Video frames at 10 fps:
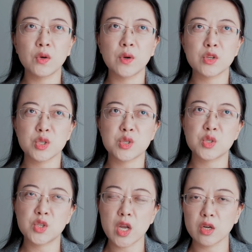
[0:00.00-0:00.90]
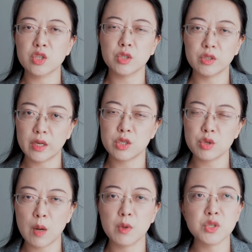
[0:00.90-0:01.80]
who are just there to create
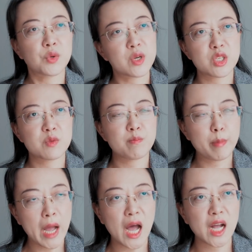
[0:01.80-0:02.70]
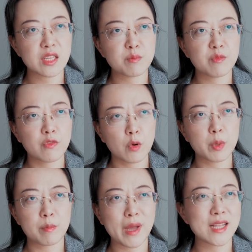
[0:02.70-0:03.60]
troubles, who are just bad for
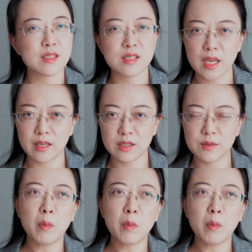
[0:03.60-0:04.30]
being bad's sake.